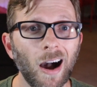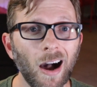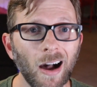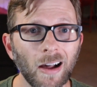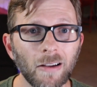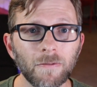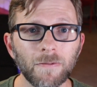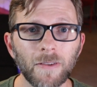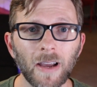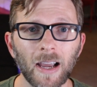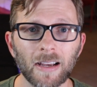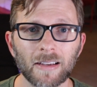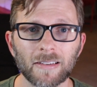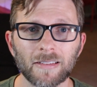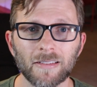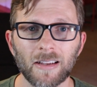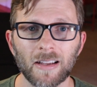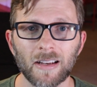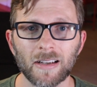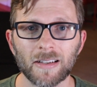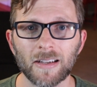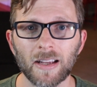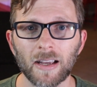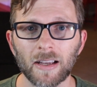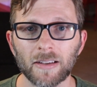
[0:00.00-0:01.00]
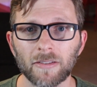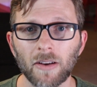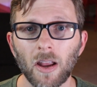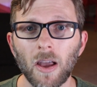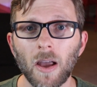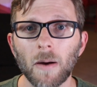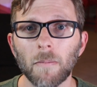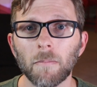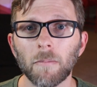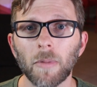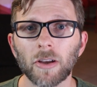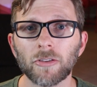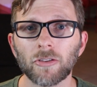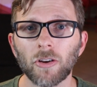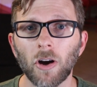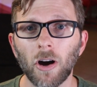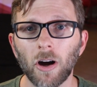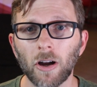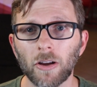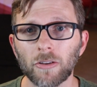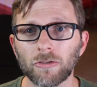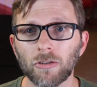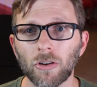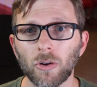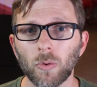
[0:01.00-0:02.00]
Unvaccinated guests must
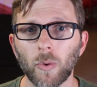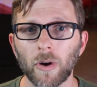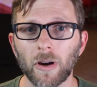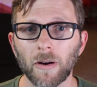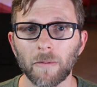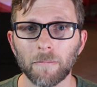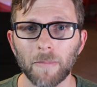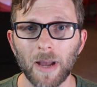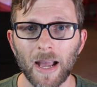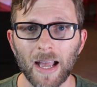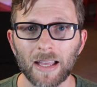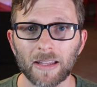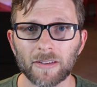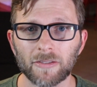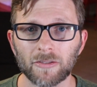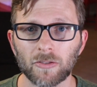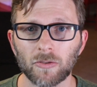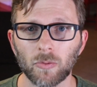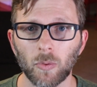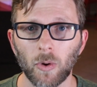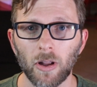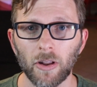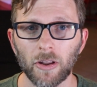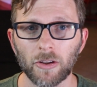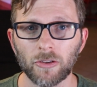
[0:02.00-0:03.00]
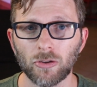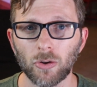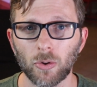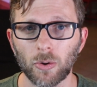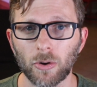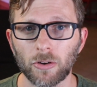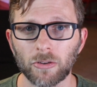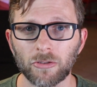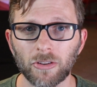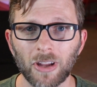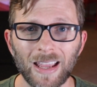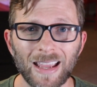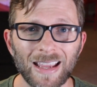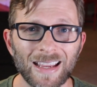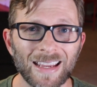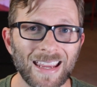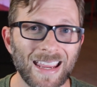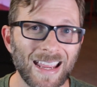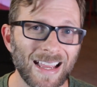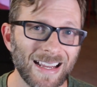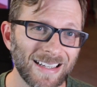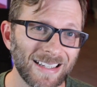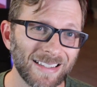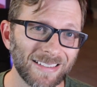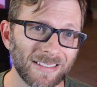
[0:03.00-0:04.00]
also wear masks while indoors,
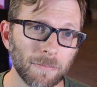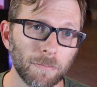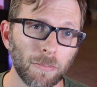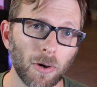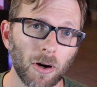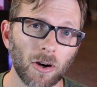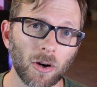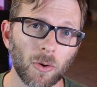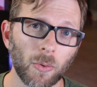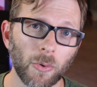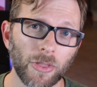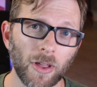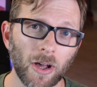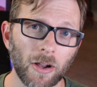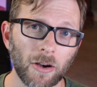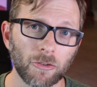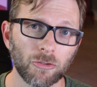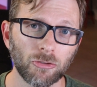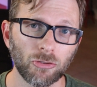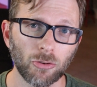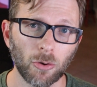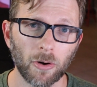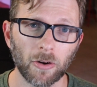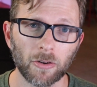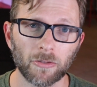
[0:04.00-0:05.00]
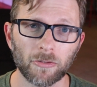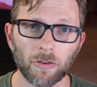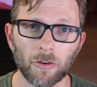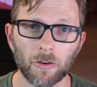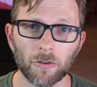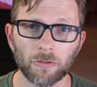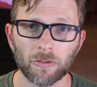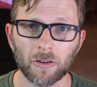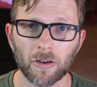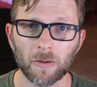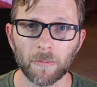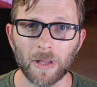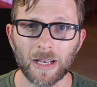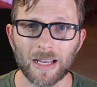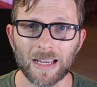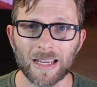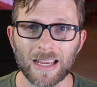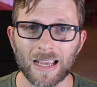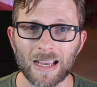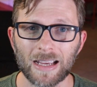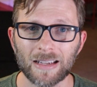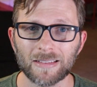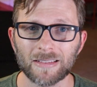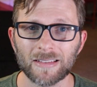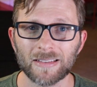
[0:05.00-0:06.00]
can't disembark without a shore excursion in many
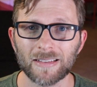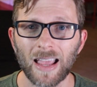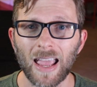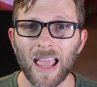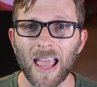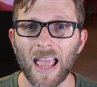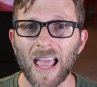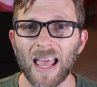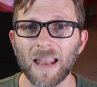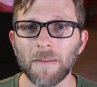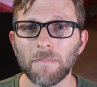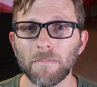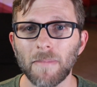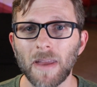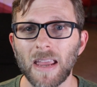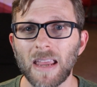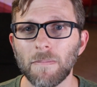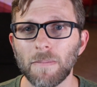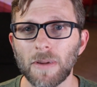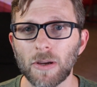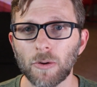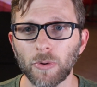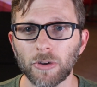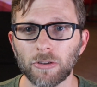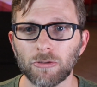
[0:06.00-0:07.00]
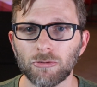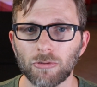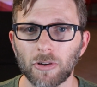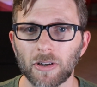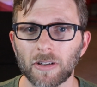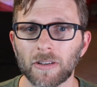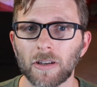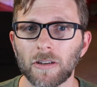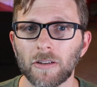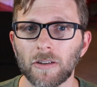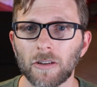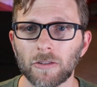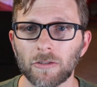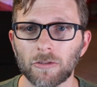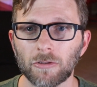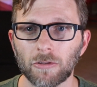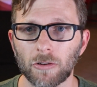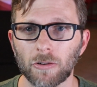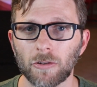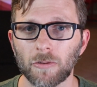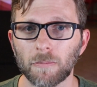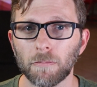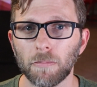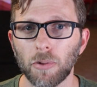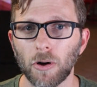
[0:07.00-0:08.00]
cases, and may be restricted to
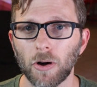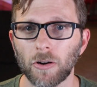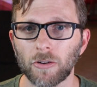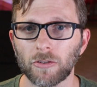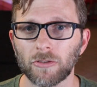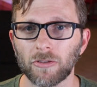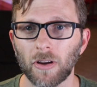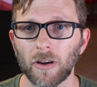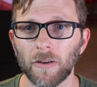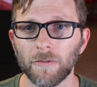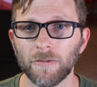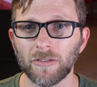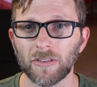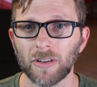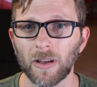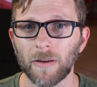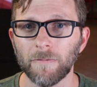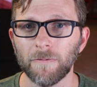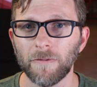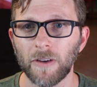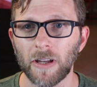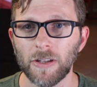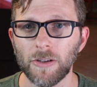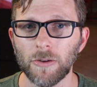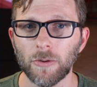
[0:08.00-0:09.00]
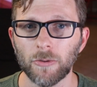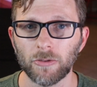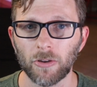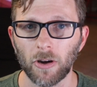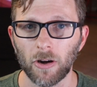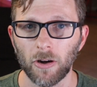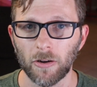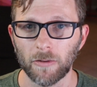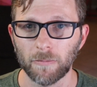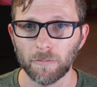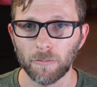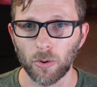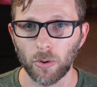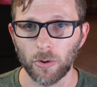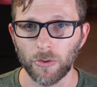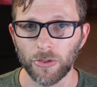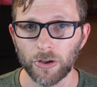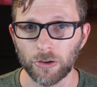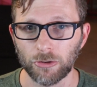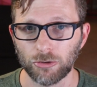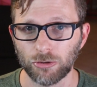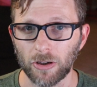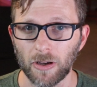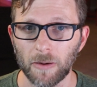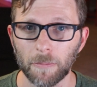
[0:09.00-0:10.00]
certain parts of some venues on board
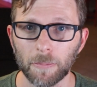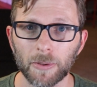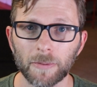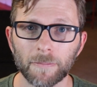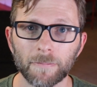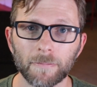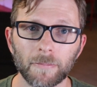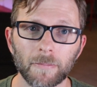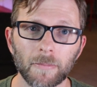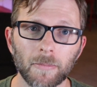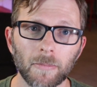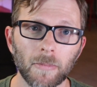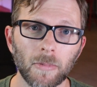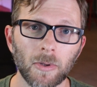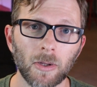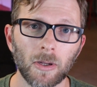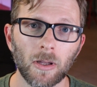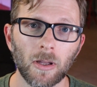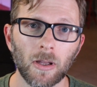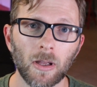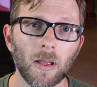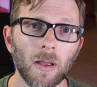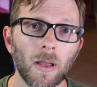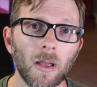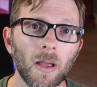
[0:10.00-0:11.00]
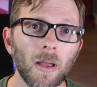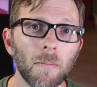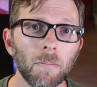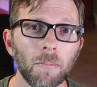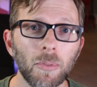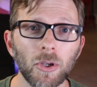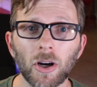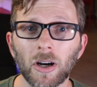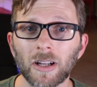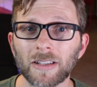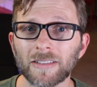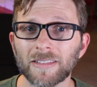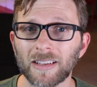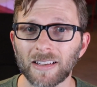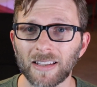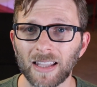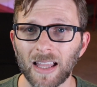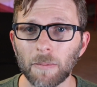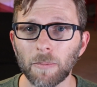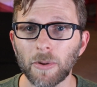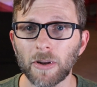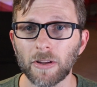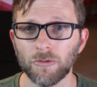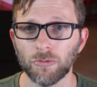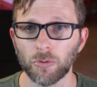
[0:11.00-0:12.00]
the ship. Beyond
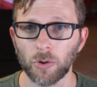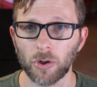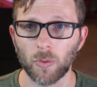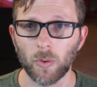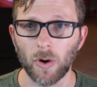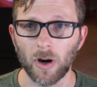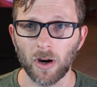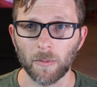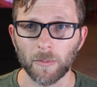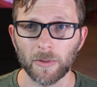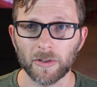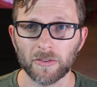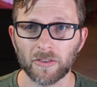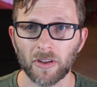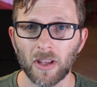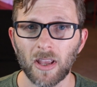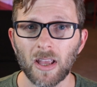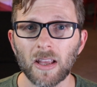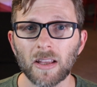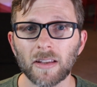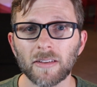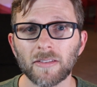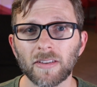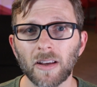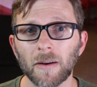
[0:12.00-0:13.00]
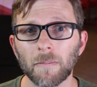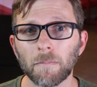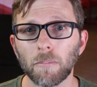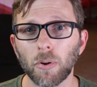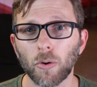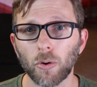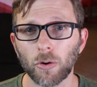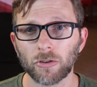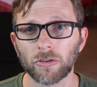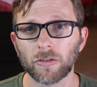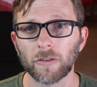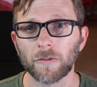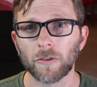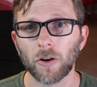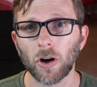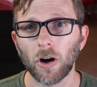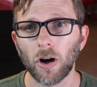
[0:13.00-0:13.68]
Celebrity's requirements, some ports of